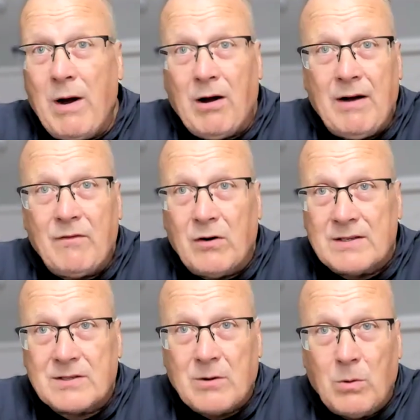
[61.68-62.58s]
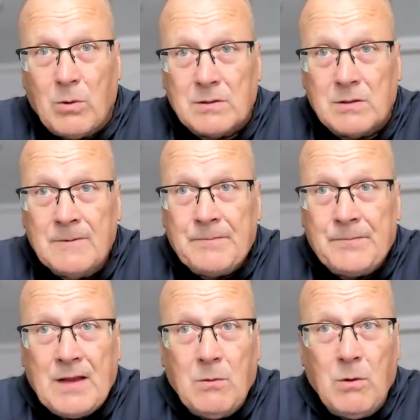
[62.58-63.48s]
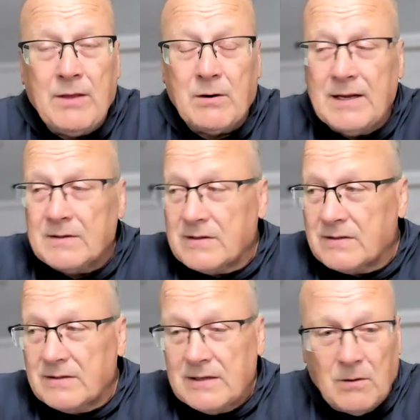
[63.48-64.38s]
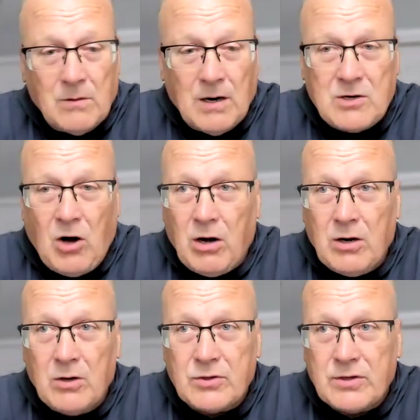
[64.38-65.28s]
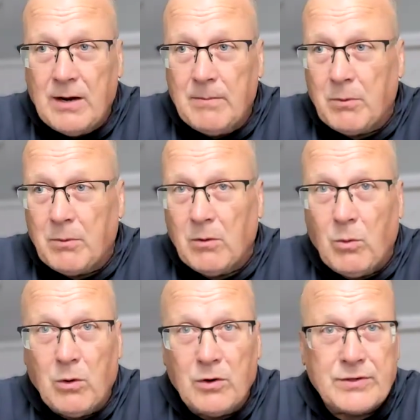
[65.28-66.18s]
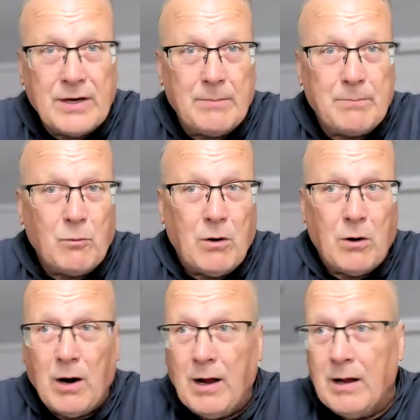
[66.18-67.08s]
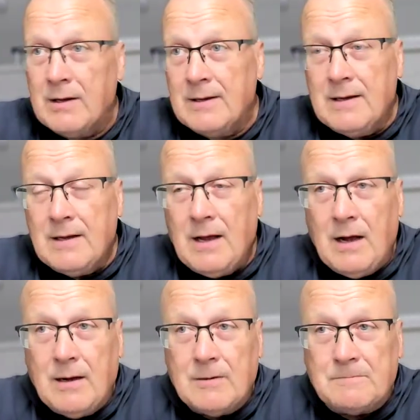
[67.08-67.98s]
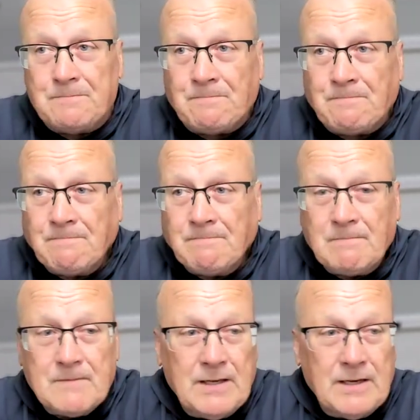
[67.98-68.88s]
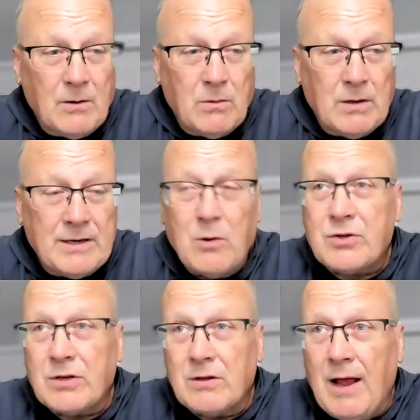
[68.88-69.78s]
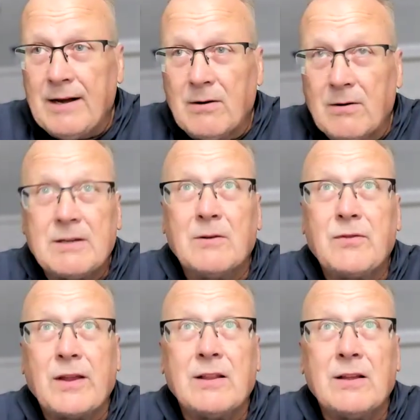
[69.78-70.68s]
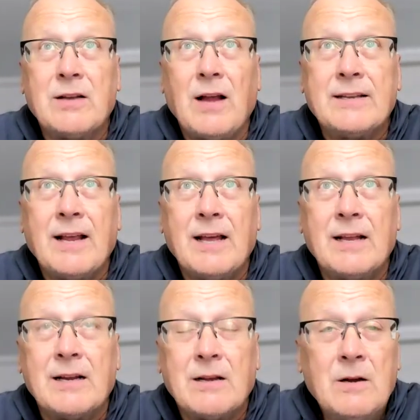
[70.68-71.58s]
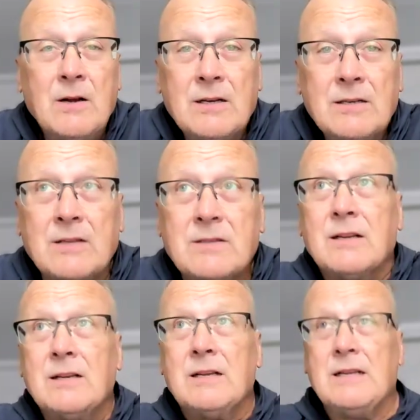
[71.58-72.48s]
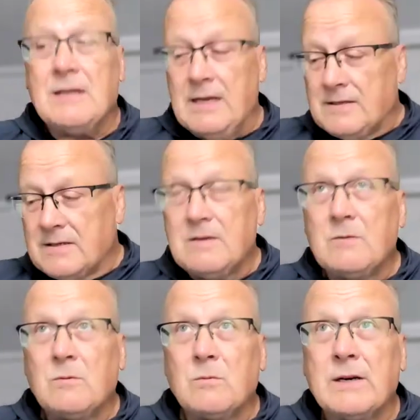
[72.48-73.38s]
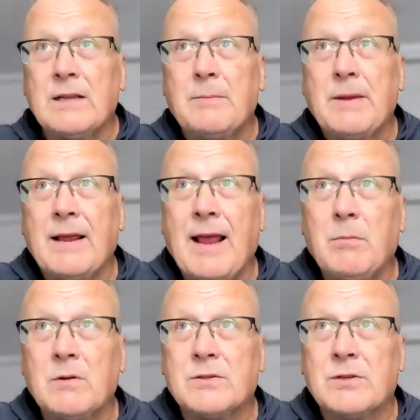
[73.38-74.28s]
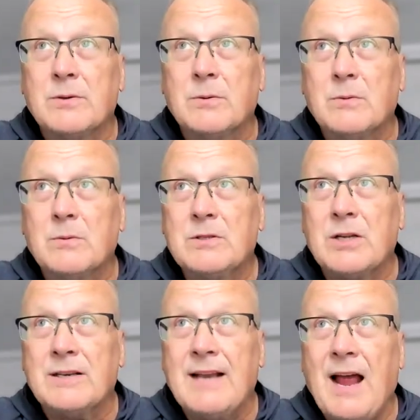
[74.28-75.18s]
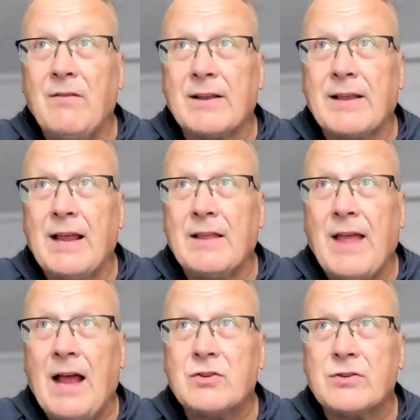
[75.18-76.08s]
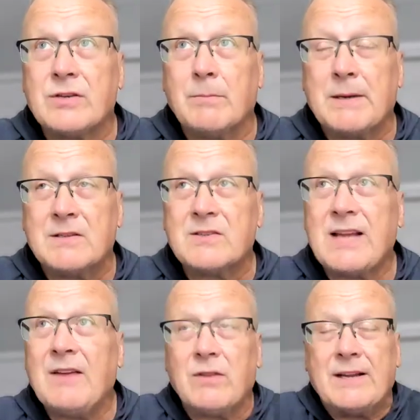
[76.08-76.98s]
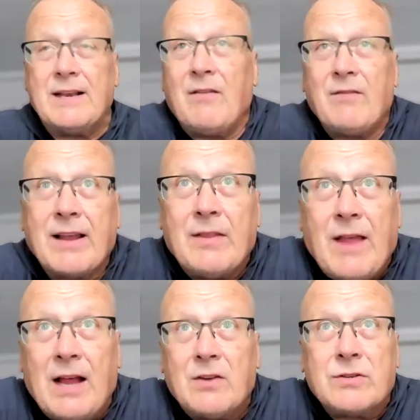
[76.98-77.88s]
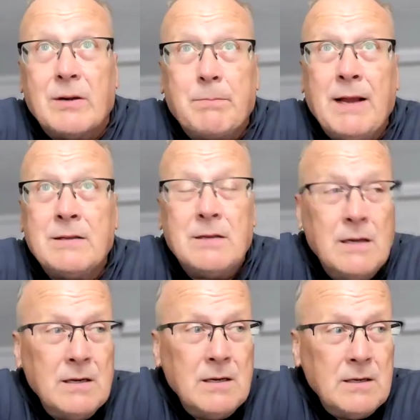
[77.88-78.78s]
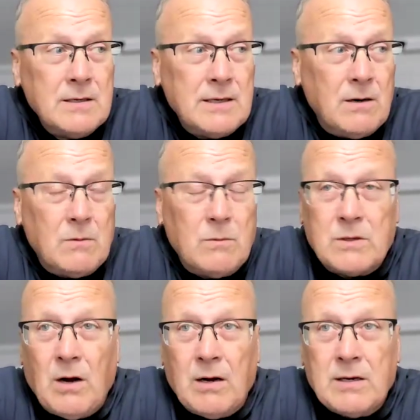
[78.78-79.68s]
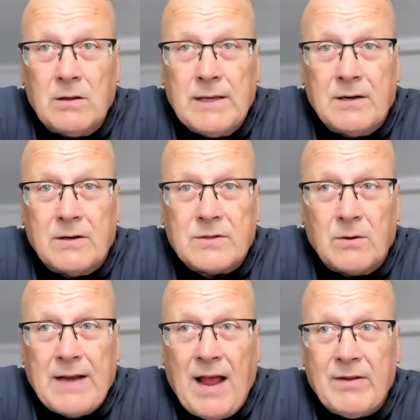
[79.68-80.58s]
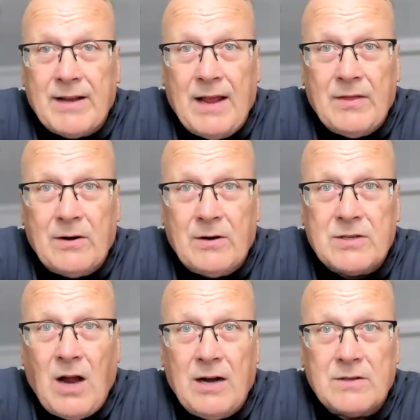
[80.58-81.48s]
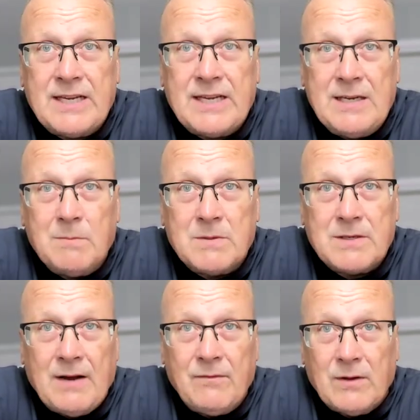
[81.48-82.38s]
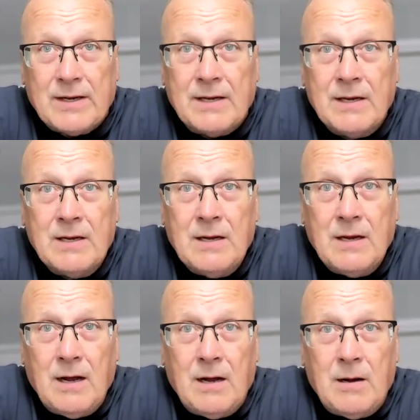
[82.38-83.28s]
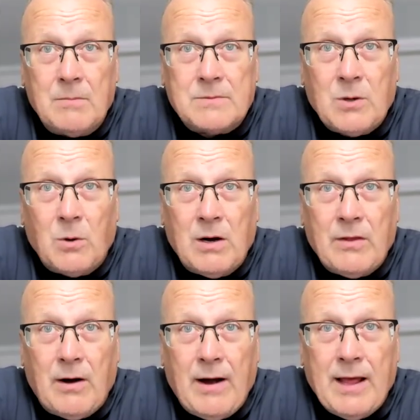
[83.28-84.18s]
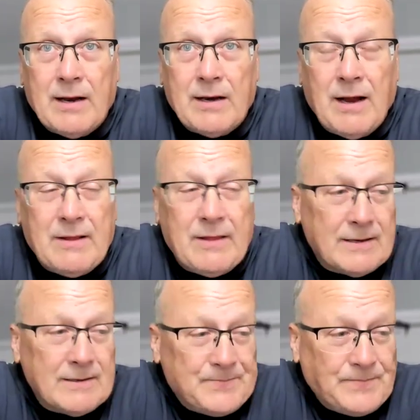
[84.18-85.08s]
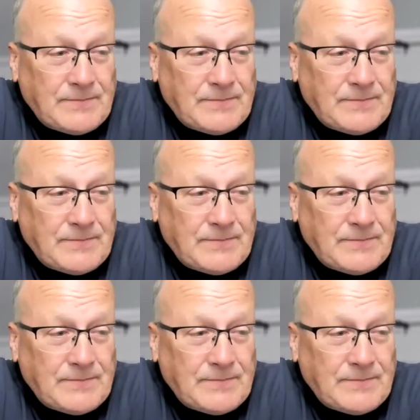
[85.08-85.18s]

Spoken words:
wherever it's going, whether it's a cargo ship or a warship or um, an ocean liner. Think of the Titanic. It's really being able to navigate that ship and safely navigate that ship. And we're talking to leaders, so navigate their entire team safely to where they're headed. And I think